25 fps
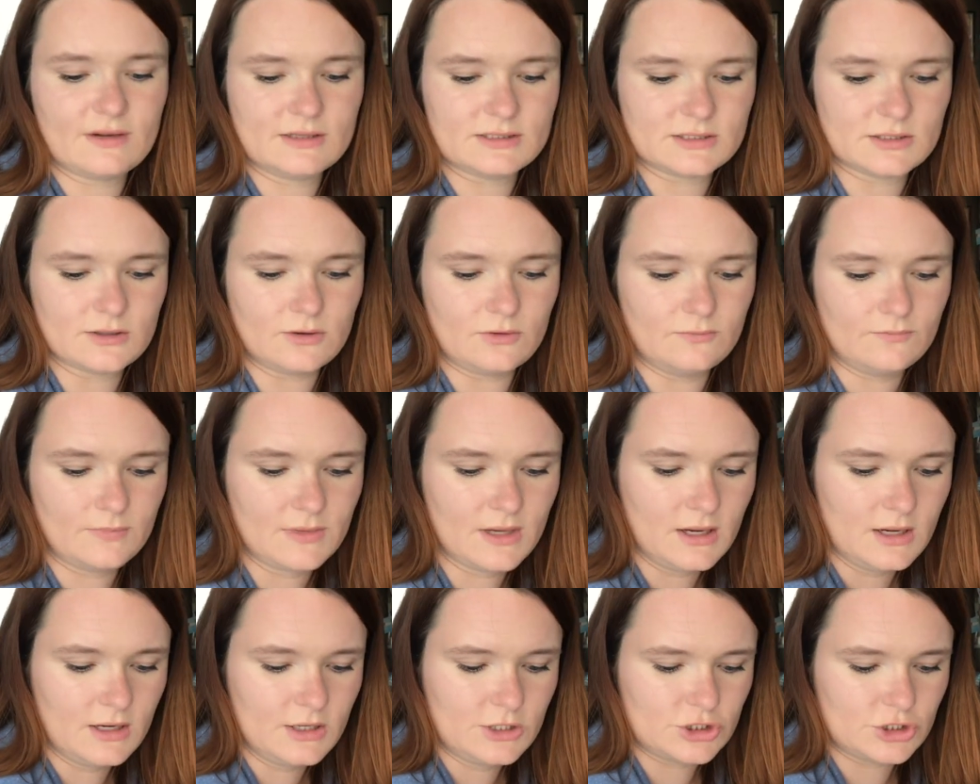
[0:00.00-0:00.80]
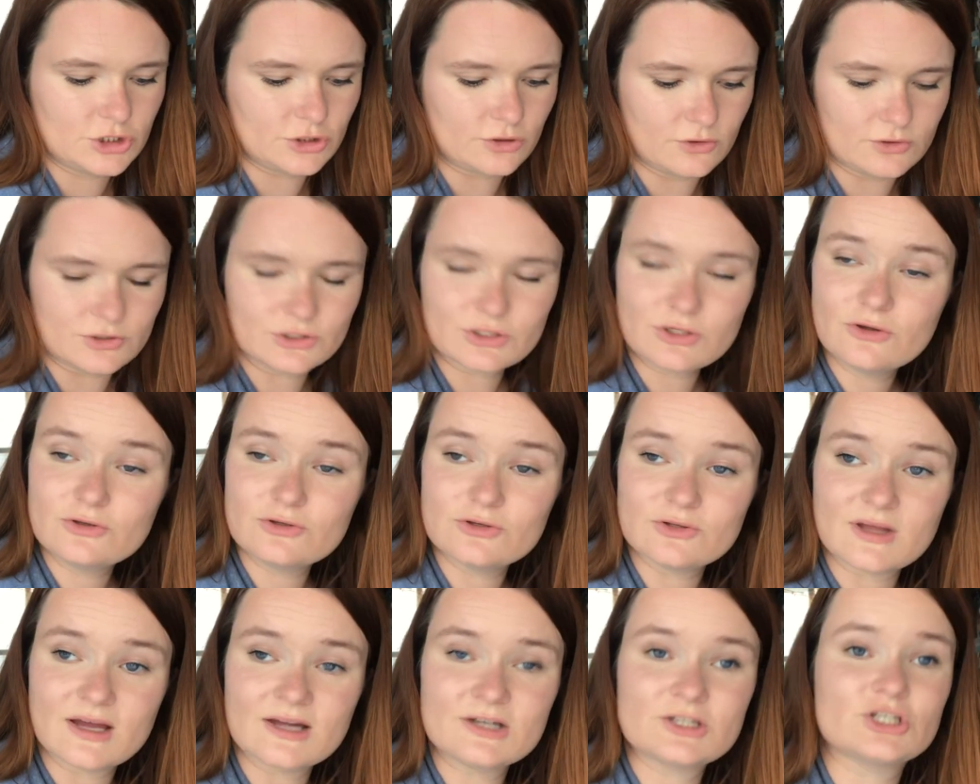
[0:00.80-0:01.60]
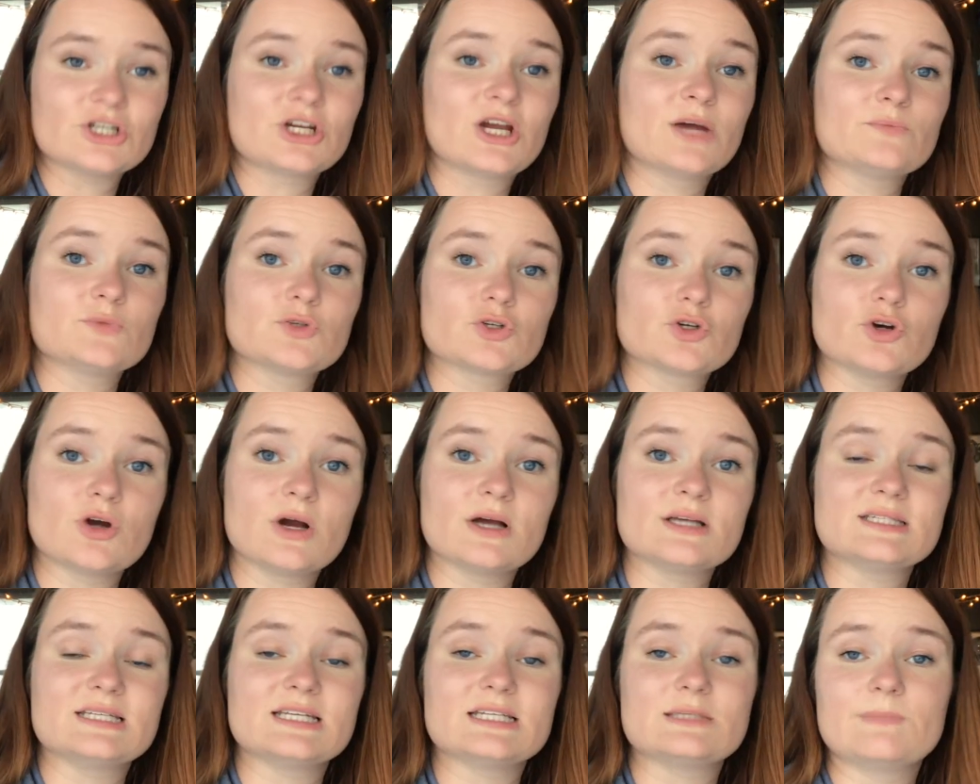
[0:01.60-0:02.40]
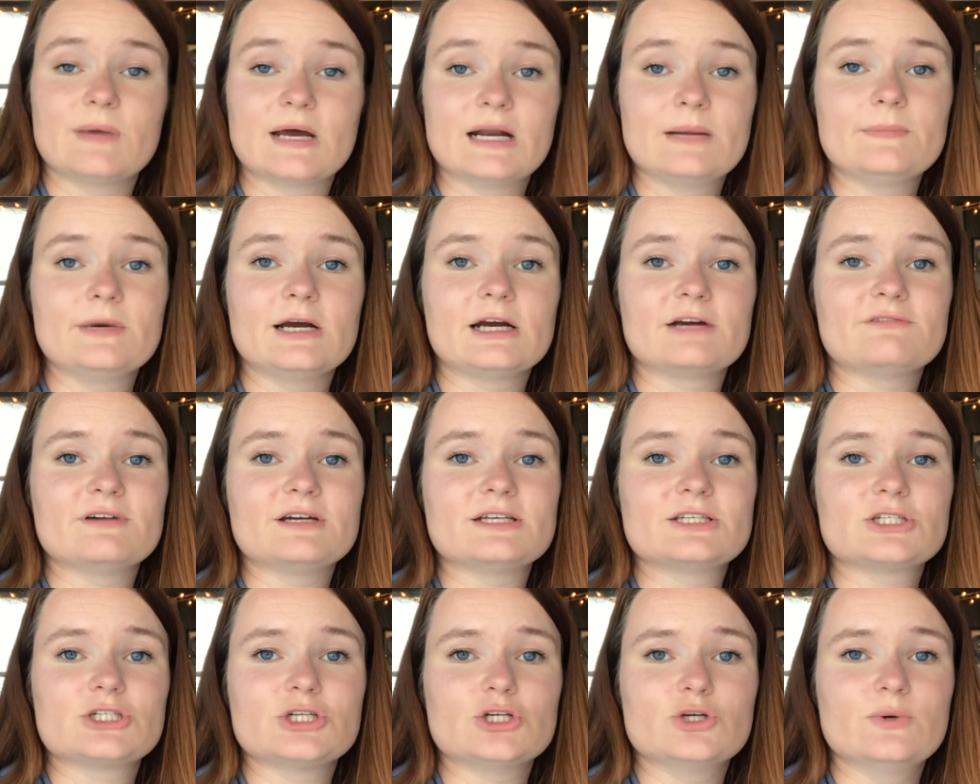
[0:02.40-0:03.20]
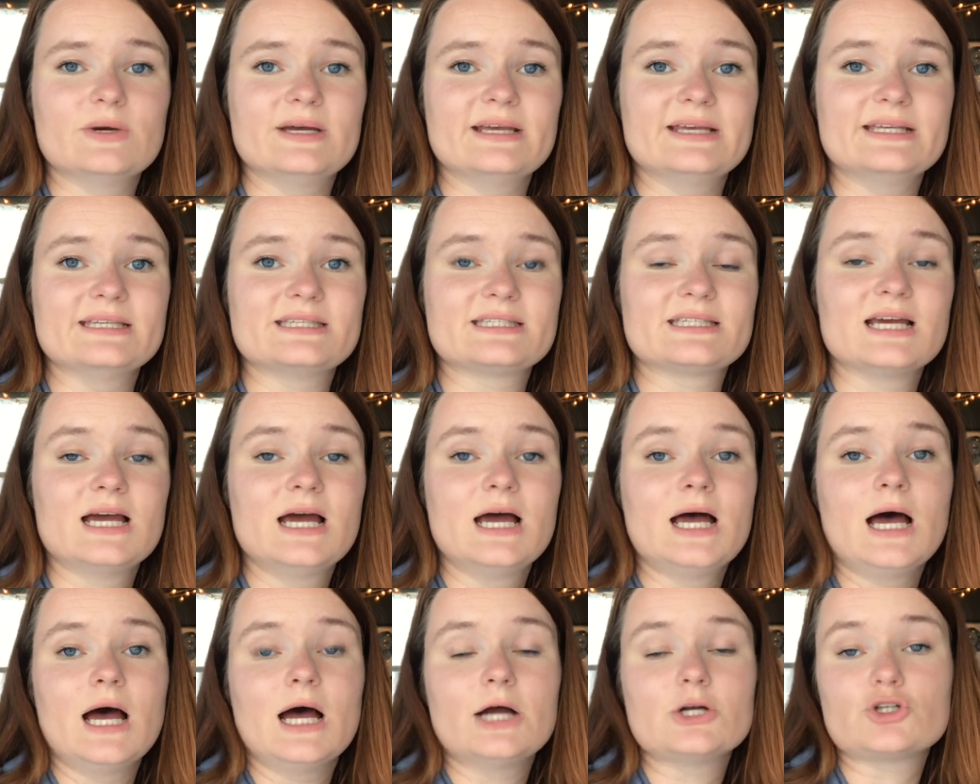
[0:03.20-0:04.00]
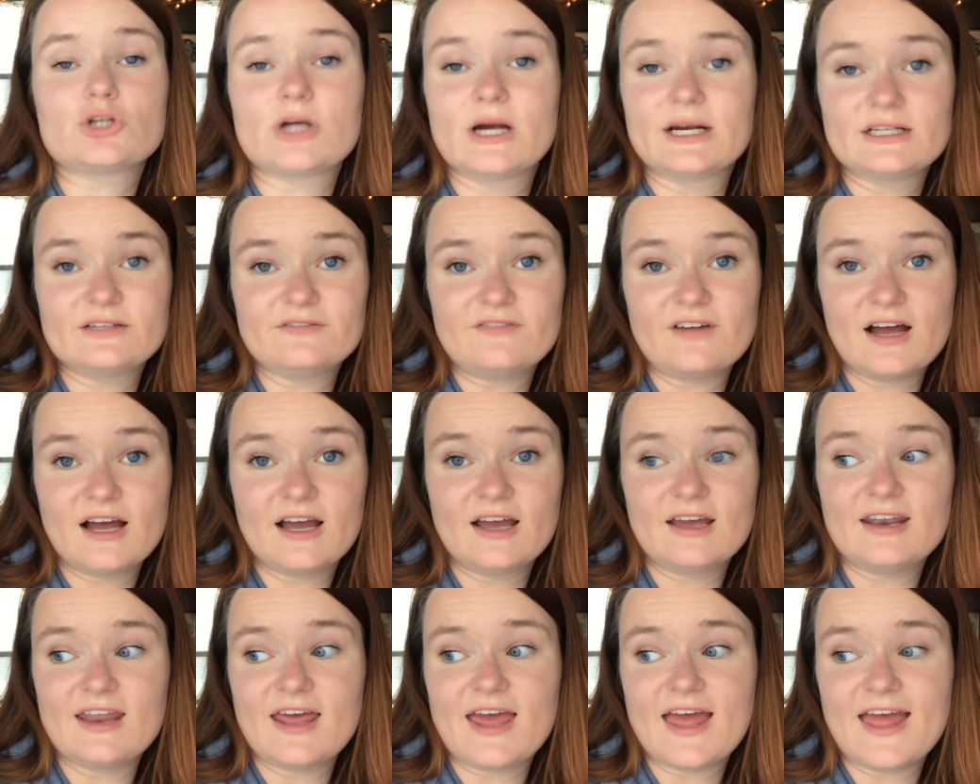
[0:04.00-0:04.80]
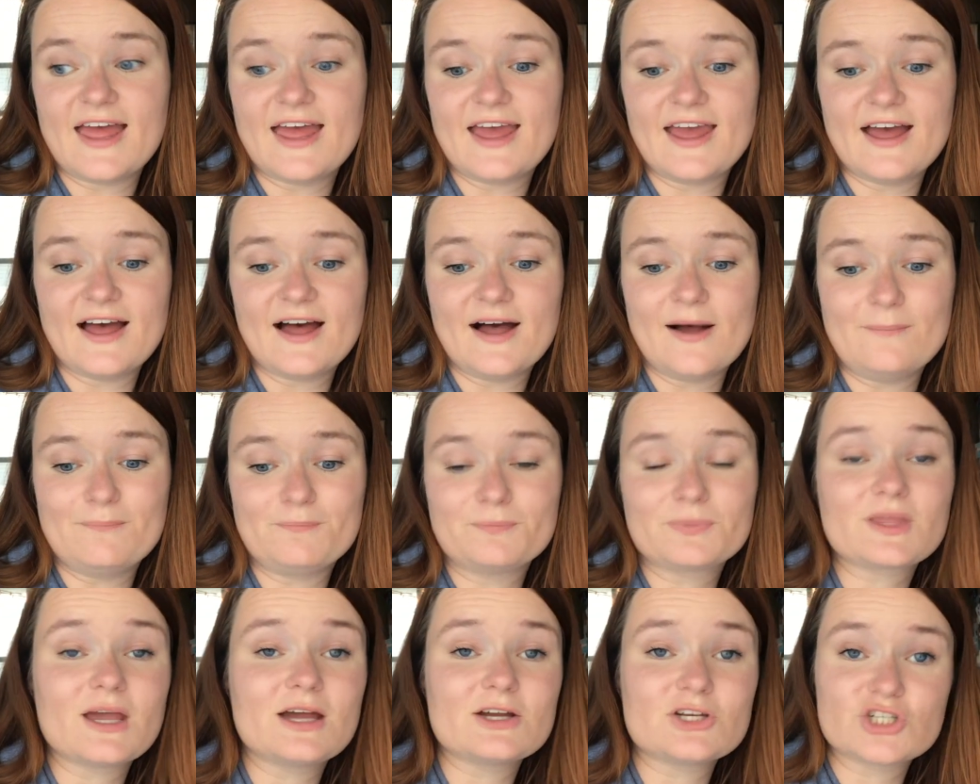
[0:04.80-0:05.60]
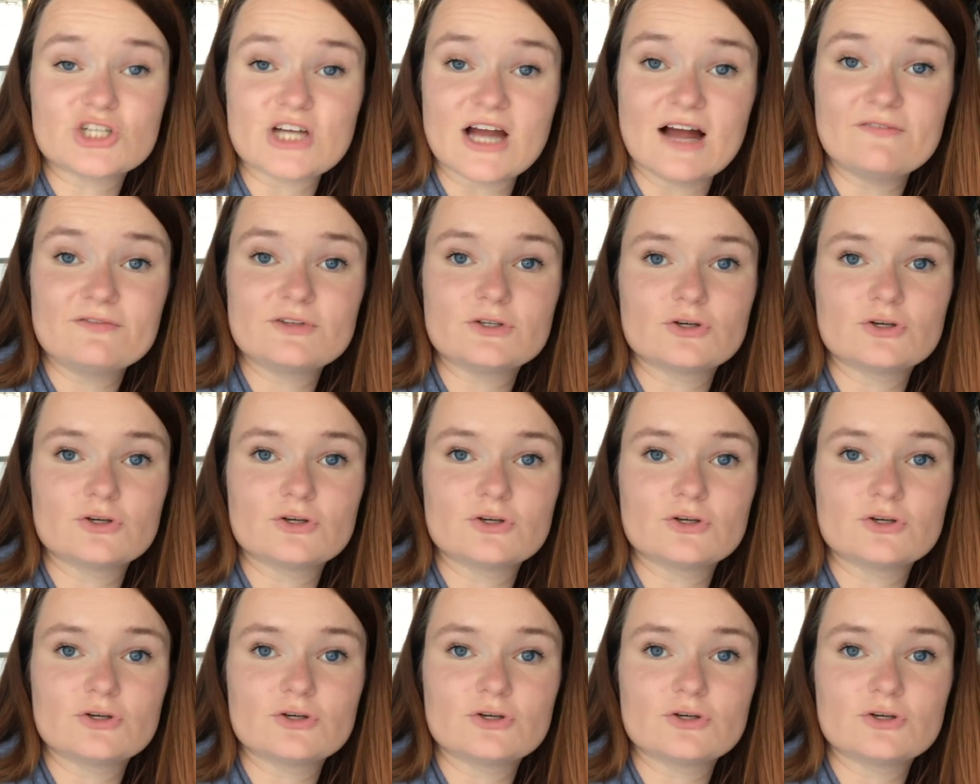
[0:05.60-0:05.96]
And so she goes to go do that, and she comes across this bed and breakfast who is uh, trying to find a um, a chef.